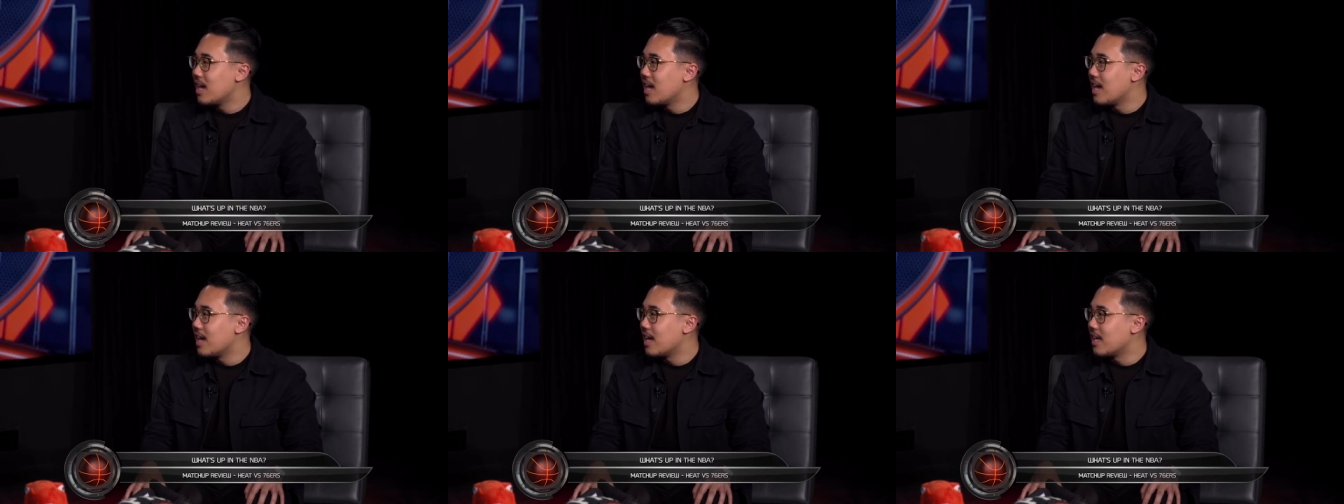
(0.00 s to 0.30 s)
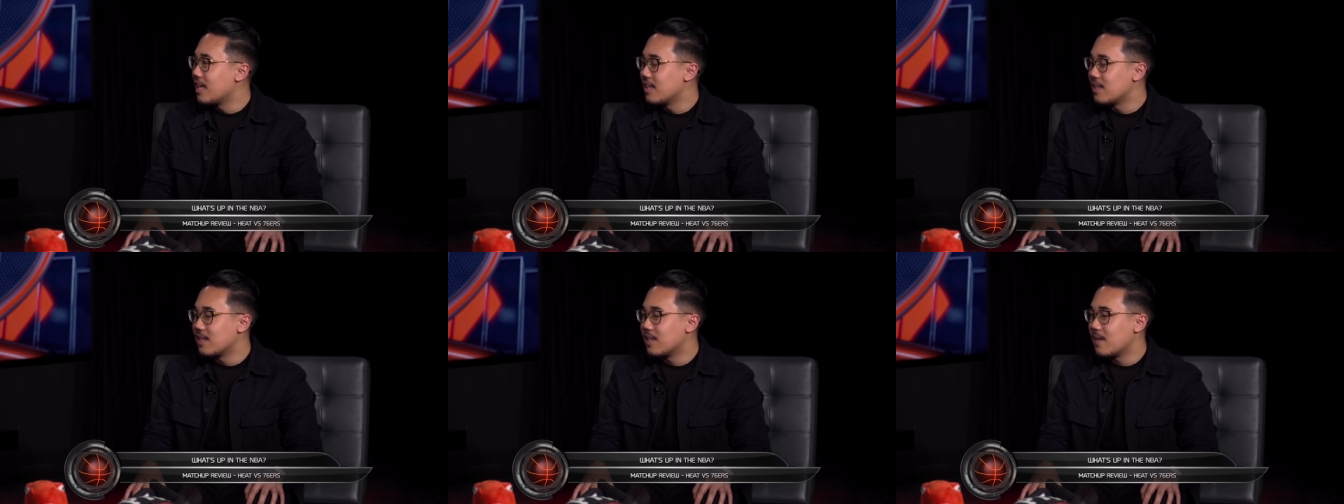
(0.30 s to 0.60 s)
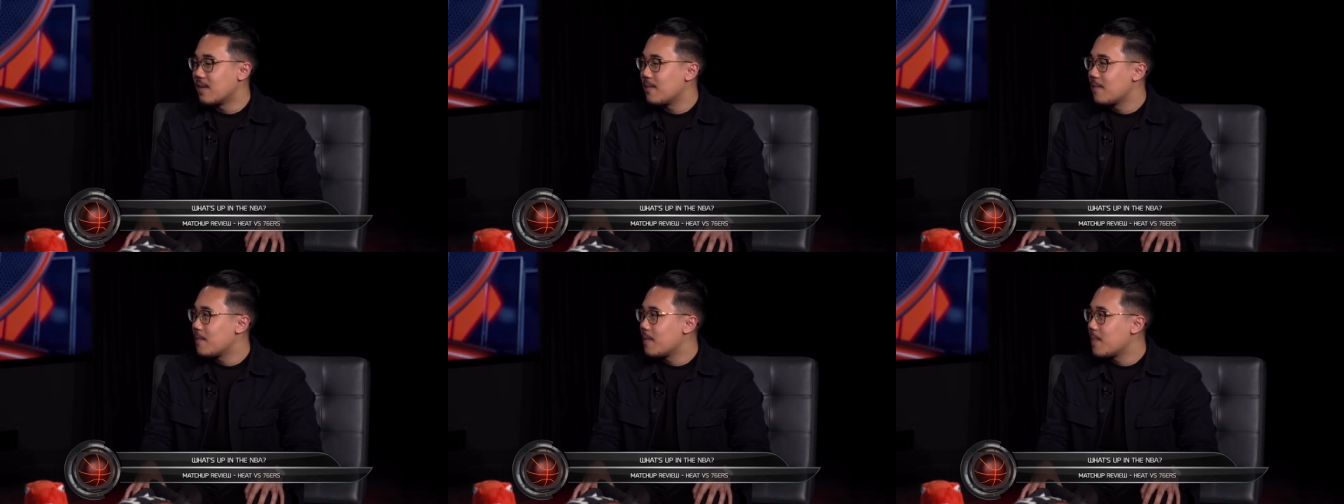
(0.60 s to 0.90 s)
And, and they
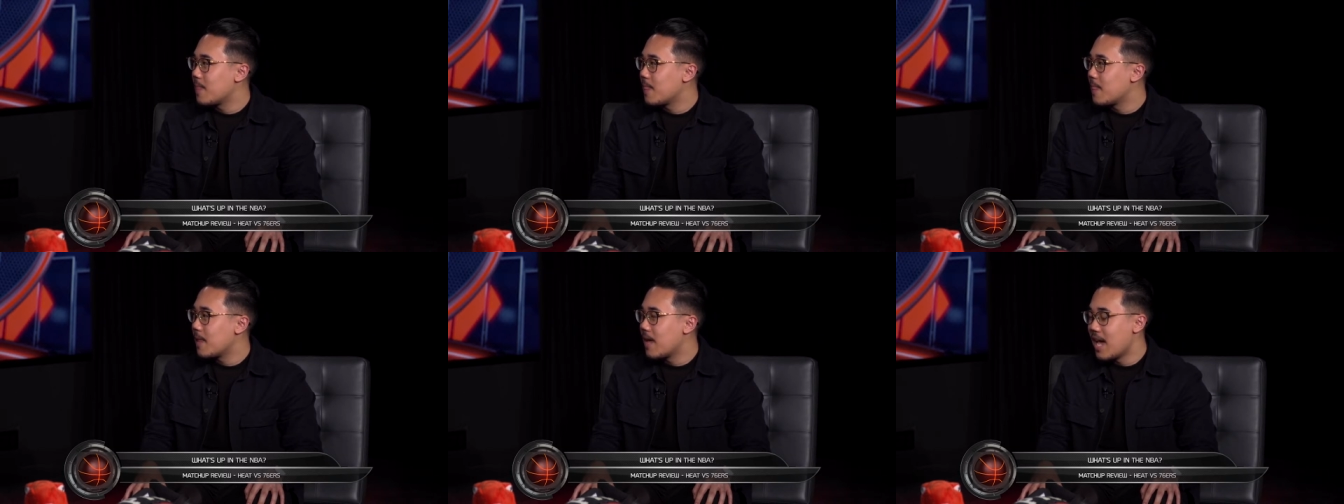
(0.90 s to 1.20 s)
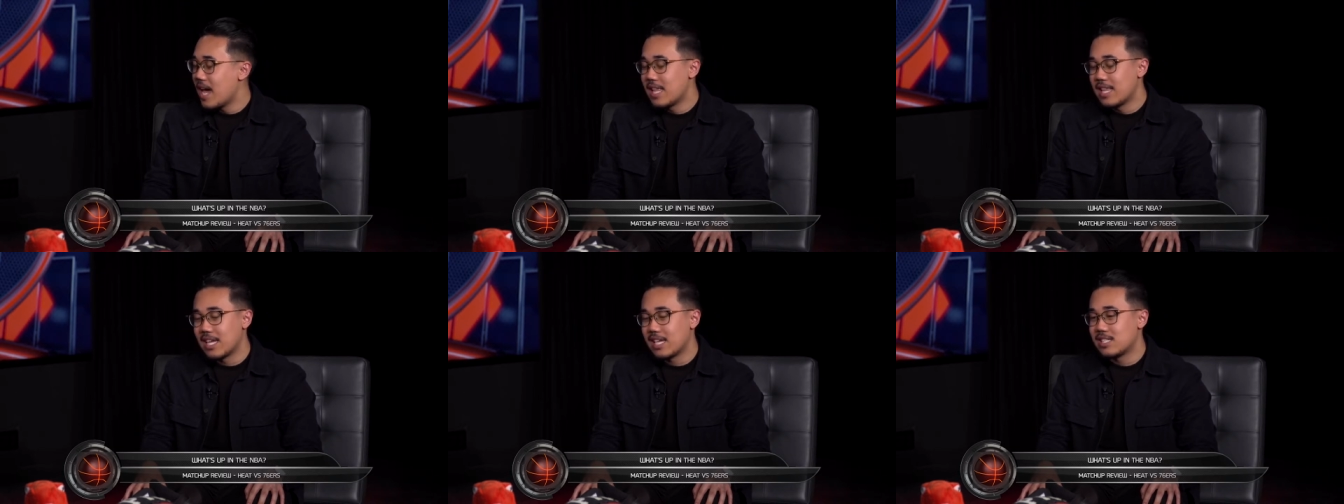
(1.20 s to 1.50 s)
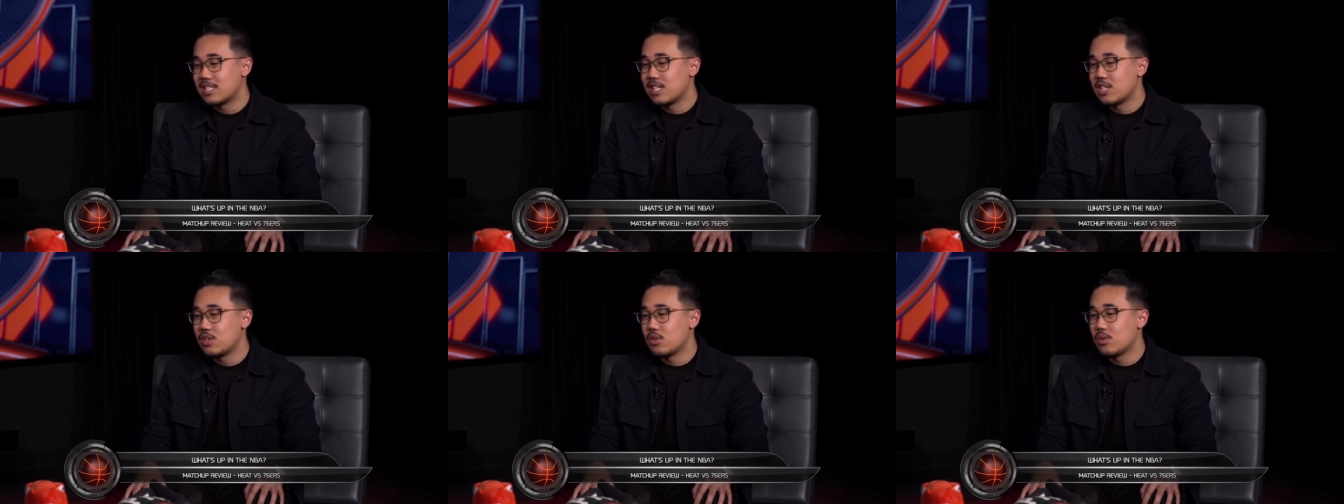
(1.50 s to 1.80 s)
continued it. And they
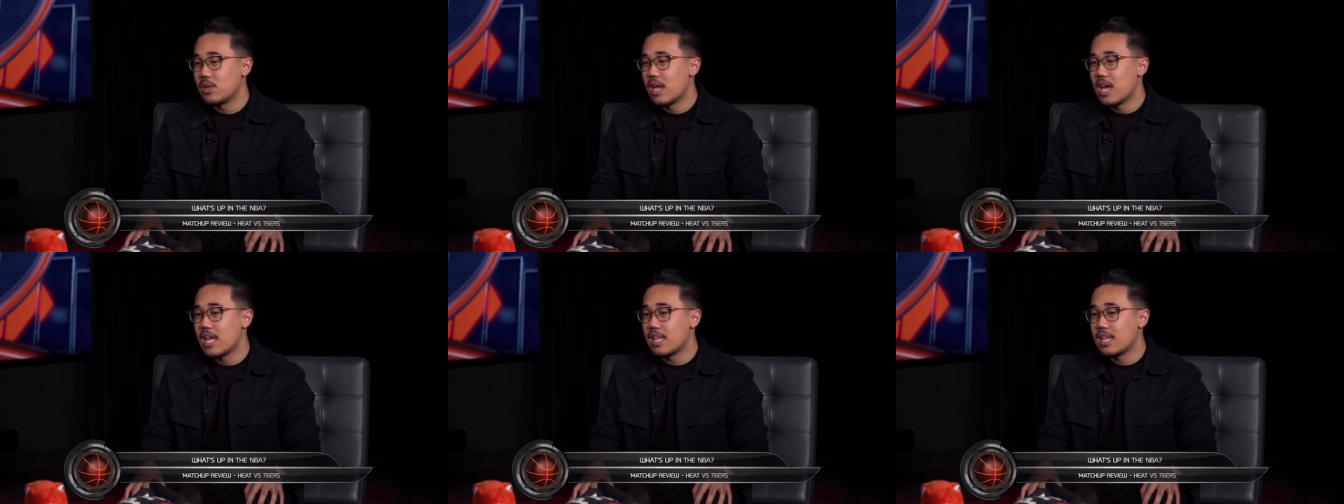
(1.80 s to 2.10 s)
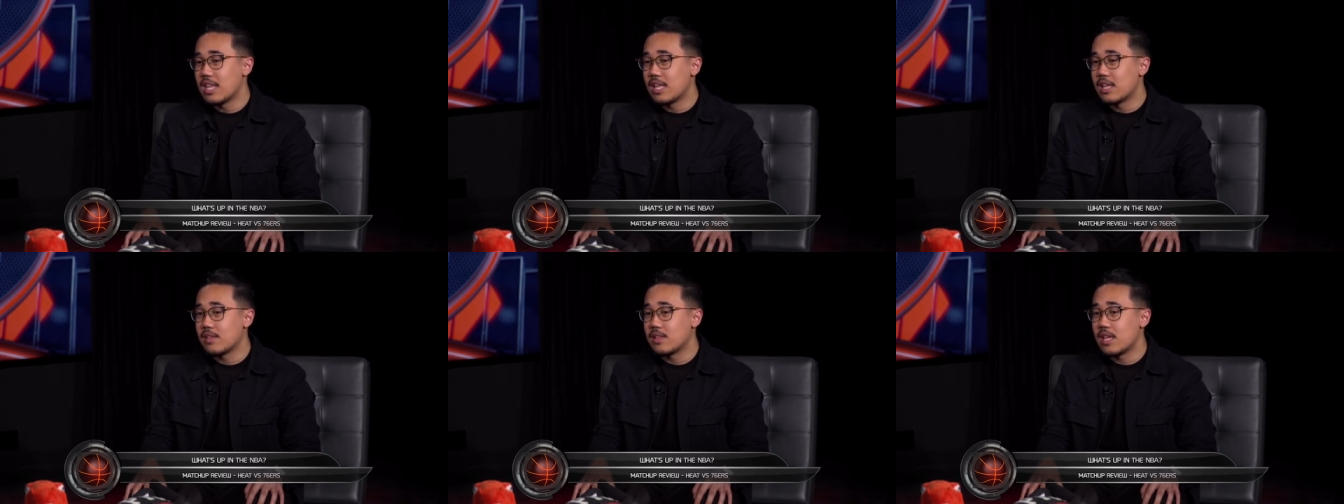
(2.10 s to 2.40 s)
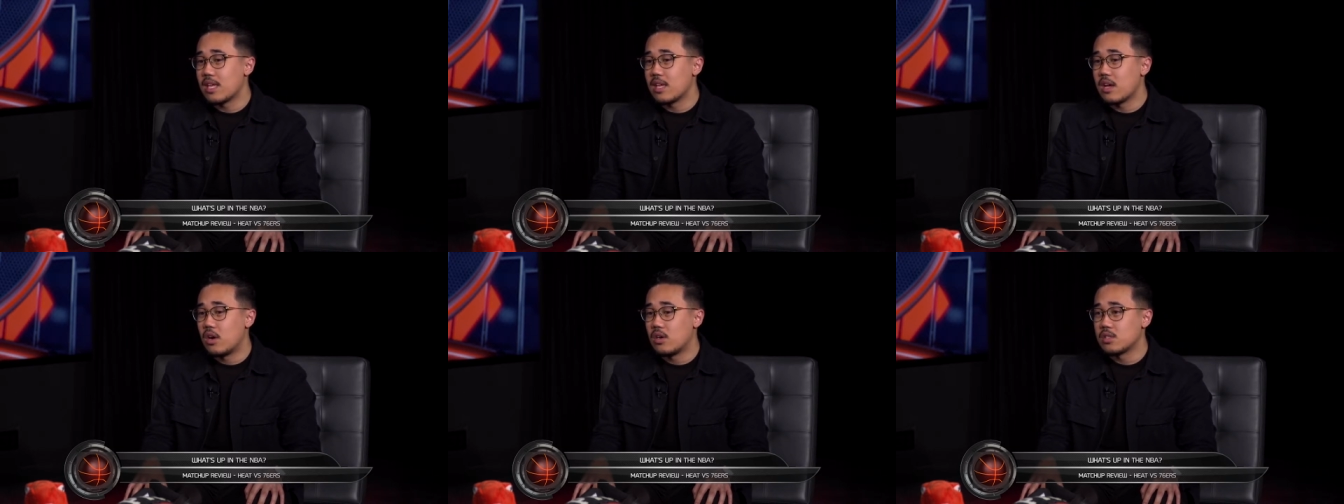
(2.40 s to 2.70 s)
continued it. And they,
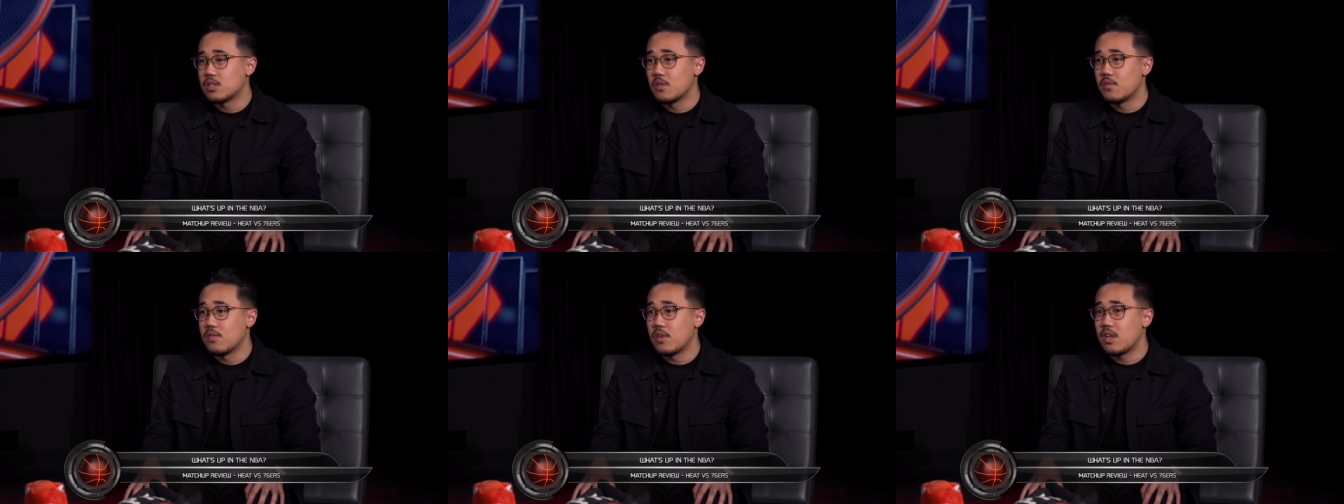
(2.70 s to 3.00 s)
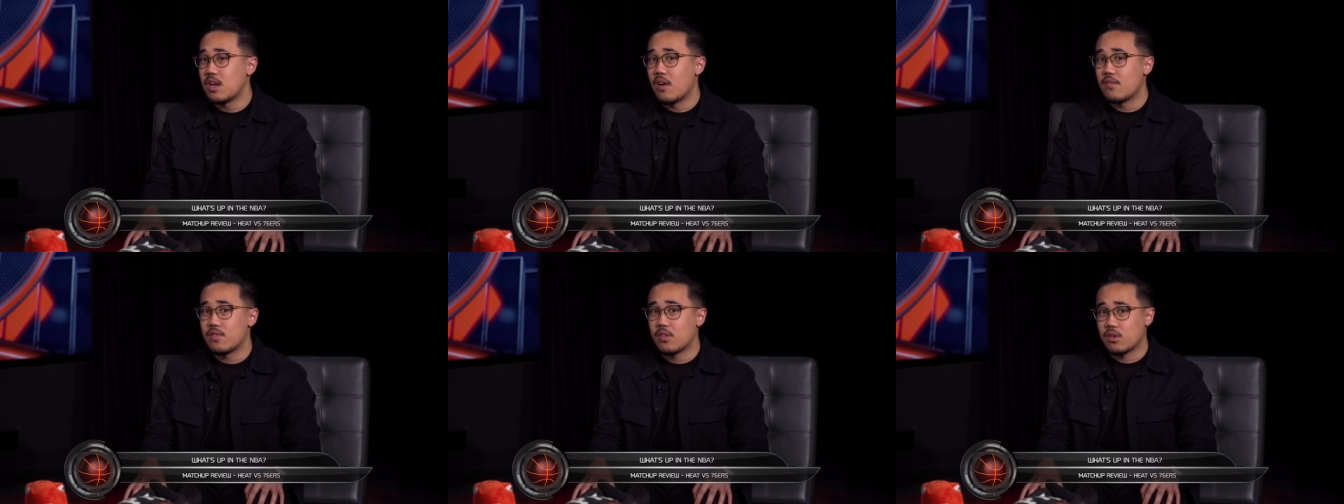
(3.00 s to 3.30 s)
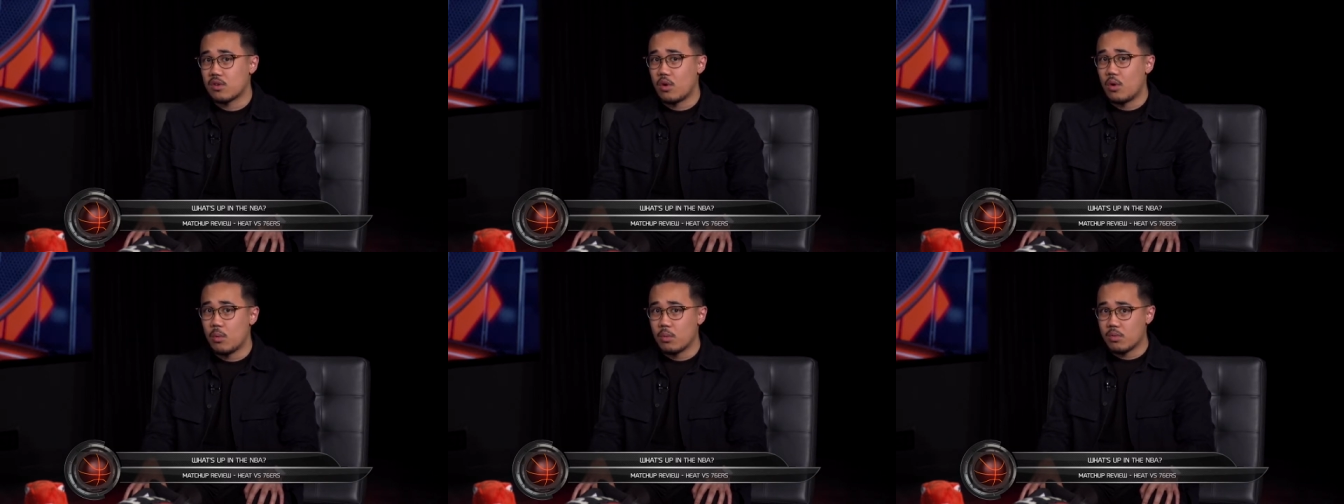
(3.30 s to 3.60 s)
they also feed off the
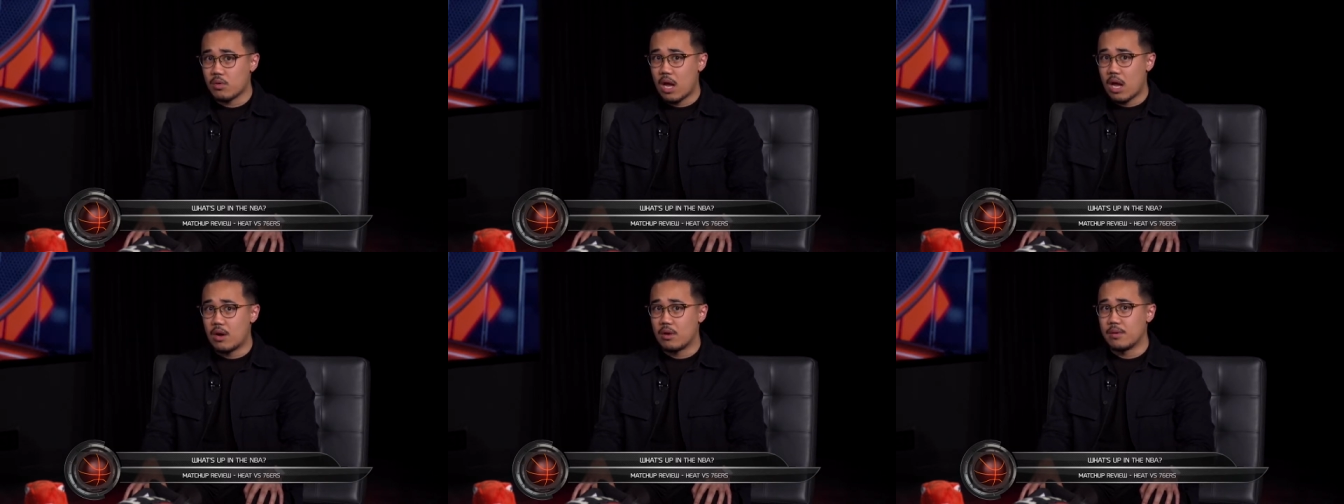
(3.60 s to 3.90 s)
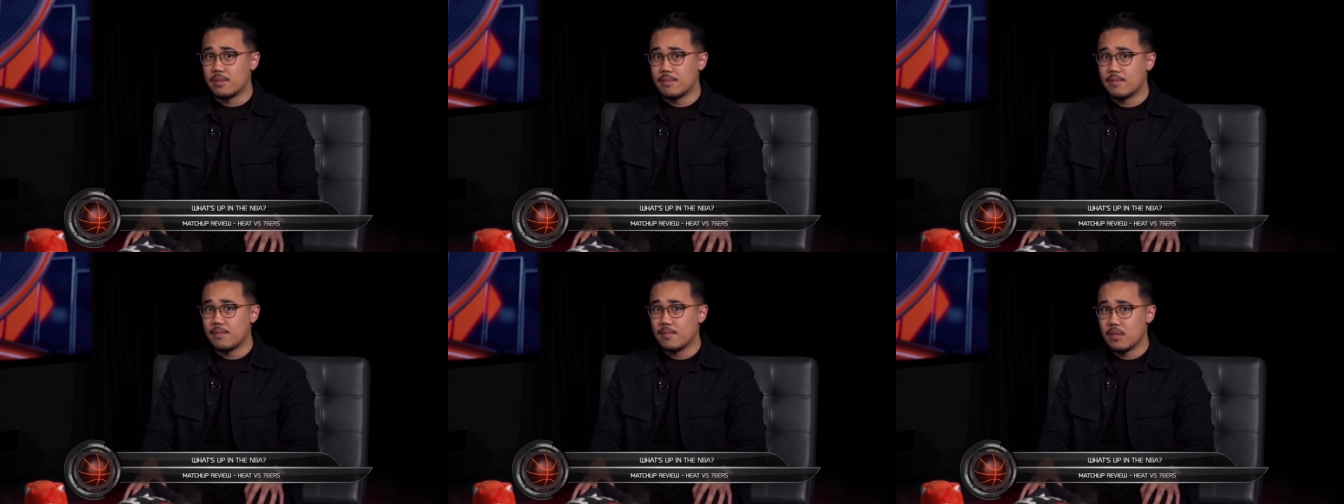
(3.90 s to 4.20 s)
home crowd.